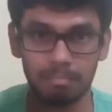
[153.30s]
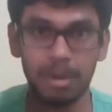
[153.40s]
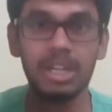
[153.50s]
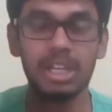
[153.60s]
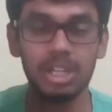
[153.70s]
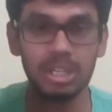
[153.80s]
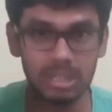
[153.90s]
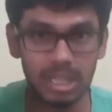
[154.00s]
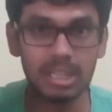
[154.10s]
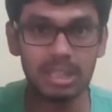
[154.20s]

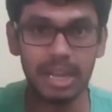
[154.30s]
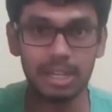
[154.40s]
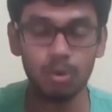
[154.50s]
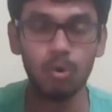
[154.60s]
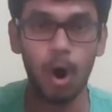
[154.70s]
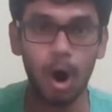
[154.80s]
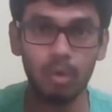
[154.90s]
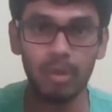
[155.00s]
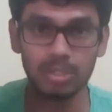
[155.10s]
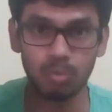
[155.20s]
thing that you
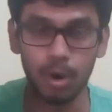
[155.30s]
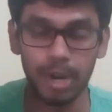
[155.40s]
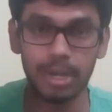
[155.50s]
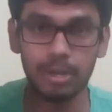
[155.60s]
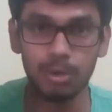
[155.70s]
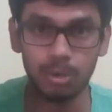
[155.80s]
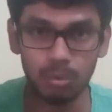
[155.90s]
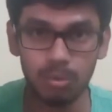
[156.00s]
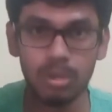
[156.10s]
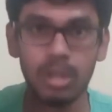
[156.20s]
always wanted to
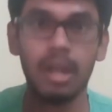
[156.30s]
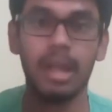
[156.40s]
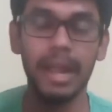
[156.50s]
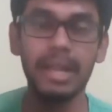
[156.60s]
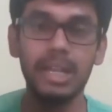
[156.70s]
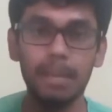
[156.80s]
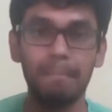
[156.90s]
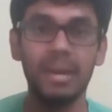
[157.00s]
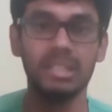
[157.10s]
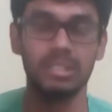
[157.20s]
do? It
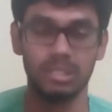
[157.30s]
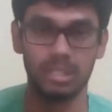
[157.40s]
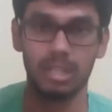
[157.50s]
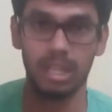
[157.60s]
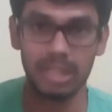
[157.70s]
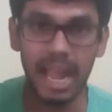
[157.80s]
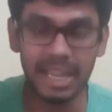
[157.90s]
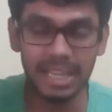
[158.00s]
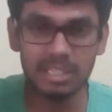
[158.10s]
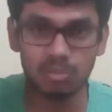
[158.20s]
depends.
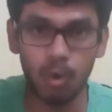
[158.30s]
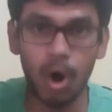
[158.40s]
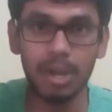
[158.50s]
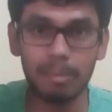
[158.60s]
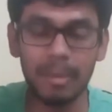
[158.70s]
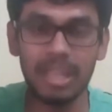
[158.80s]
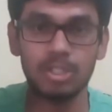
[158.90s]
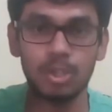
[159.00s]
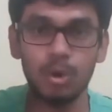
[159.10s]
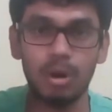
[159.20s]
That is what
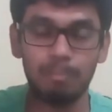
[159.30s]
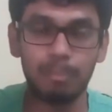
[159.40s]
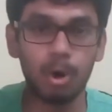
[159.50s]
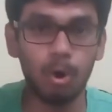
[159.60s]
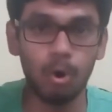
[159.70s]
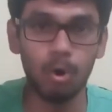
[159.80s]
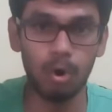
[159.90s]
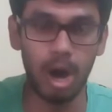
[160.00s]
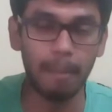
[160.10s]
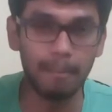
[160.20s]
makes you a
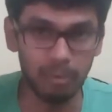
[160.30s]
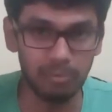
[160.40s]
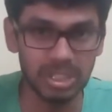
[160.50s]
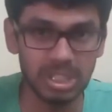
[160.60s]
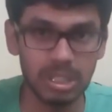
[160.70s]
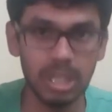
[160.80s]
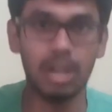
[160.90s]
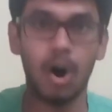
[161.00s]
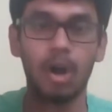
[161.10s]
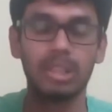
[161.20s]
pro, a
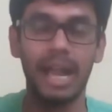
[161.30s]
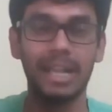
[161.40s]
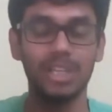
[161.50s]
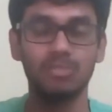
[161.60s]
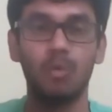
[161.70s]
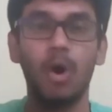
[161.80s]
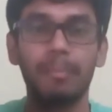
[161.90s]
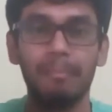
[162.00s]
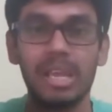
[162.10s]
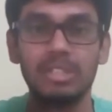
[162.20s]
professional, or that is
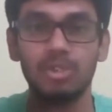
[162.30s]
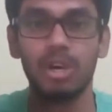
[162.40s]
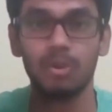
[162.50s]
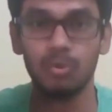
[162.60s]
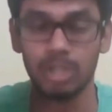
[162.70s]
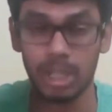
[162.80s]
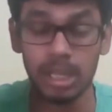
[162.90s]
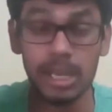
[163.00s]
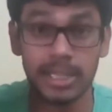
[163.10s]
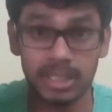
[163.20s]
what makes you a rookie.
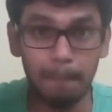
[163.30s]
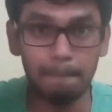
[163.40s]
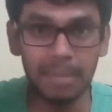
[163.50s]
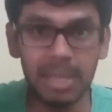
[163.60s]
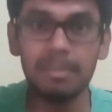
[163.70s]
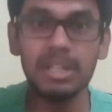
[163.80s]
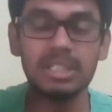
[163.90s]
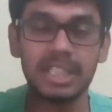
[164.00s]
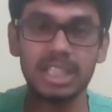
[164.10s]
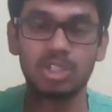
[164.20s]
Some people
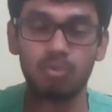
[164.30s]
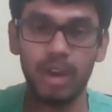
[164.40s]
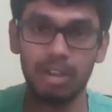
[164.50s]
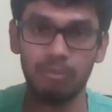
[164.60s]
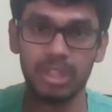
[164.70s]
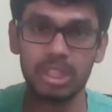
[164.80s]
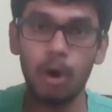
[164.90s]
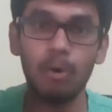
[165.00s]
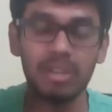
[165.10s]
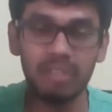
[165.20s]
just quit
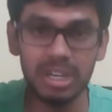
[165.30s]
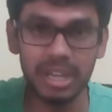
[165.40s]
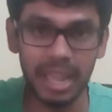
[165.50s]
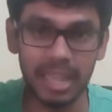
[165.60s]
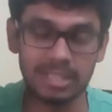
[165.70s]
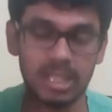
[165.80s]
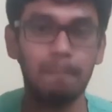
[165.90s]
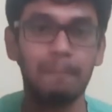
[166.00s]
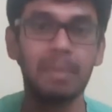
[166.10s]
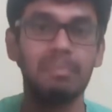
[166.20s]
without even trying.
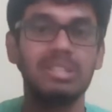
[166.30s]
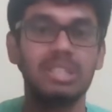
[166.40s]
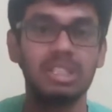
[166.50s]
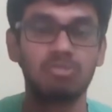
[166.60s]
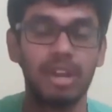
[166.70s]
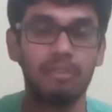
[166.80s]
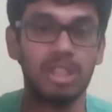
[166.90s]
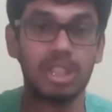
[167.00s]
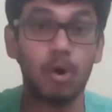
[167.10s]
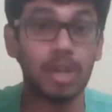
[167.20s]
Some people just quit
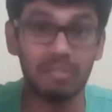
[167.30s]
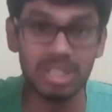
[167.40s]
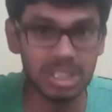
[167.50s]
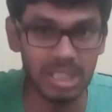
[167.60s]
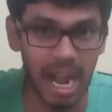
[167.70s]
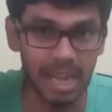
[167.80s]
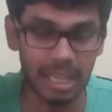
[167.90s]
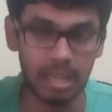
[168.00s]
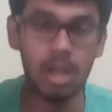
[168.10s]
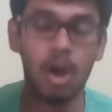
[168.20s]
without even
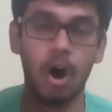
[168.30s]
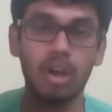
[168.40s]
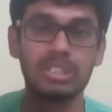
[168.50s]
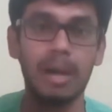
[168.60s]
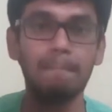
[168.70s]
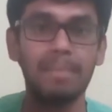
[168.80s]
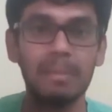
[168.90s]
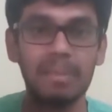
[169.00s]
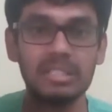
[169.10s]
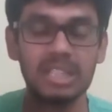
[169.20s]
starting, or some
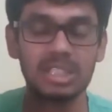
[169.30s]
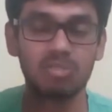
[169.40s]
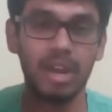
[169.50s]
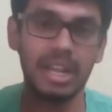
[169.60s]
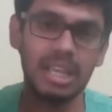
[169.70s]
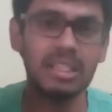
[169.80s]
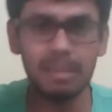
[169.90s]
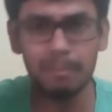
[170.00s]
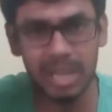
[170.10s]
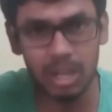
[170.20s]
people just quit in
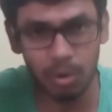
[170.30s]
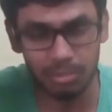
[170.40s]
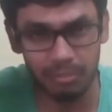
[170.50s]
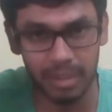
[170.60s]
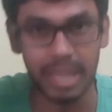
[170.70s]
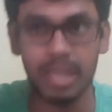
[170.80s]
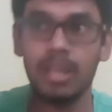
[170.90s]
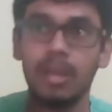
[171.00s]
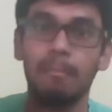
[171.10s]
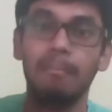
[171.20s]
the middle of the way.
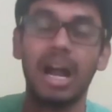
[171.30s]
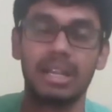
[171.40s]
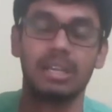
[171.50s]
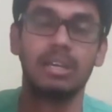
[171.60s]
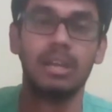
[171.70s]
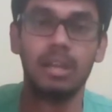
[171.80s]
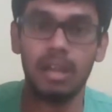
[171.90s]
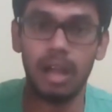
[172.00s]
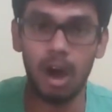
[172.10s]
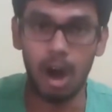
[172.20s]
But
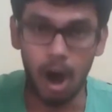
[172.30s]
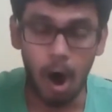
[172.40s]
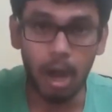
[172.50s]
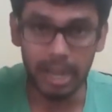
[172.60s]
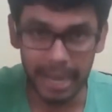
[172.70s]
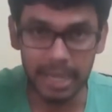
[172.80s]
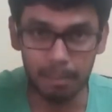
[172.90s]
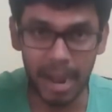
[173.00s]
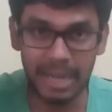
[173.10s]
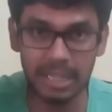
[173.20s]
all
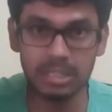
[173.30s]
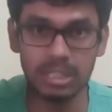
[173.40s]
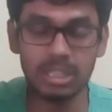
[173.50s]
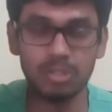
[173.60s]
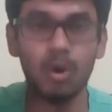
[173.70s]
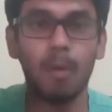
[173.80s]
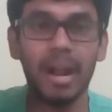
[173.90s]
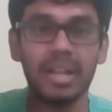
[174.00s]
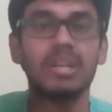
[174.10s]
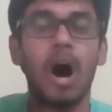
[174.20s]
it matters is, no
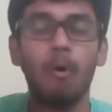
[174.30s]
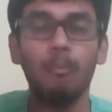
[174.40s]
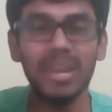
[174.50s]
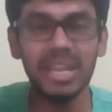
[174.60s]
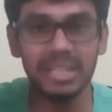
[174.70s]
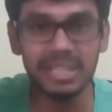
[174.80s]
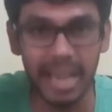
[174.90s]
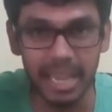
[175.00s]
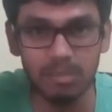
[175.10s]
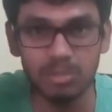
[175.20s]
matter how many
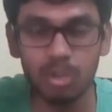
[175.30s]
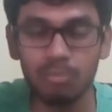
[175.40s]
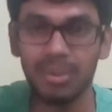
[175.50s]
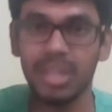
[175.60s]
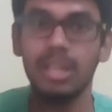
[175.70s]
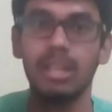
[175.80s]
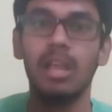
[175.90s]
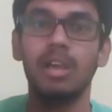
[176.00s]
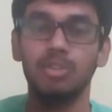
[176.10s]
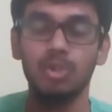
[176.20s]
times you fail,
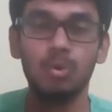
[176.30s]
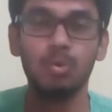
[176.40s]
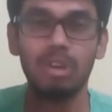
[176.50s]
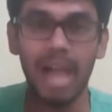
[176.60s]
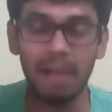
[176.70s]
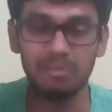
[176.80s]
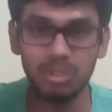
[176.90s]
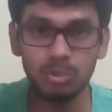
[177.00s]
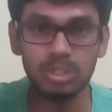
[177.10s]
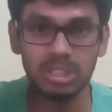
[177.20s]
you
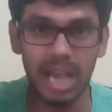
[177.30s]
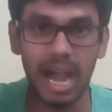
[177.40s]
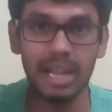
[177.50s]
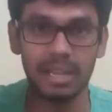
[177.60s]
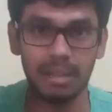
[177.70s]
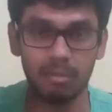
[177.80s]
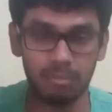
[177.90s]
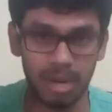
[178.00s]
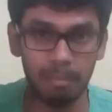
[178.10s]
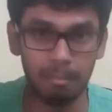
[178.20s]
have to start
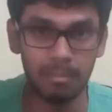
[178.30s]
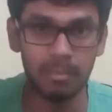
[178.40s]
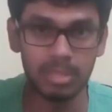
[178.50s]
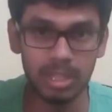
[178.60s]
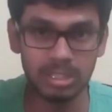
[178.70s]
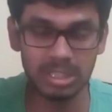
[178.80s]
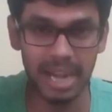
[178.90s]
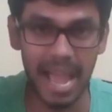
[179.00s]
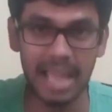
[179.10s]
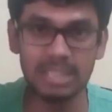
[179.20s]
from the
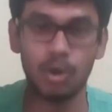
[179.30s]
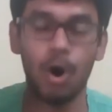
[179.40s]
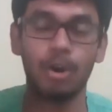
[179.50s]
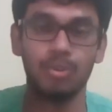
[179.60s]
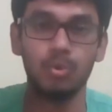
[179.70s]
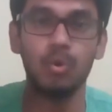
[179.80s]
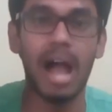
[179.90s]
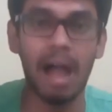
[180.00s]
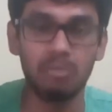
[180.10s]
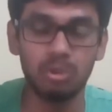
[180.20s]
scratch, or you
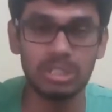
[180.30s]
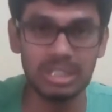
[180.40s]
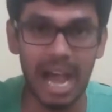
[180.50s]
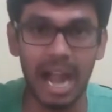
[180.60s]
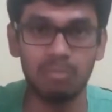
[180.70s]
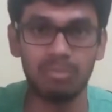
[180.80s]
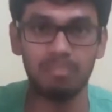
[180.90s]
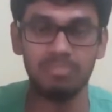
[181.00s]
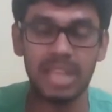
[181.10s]
have to start from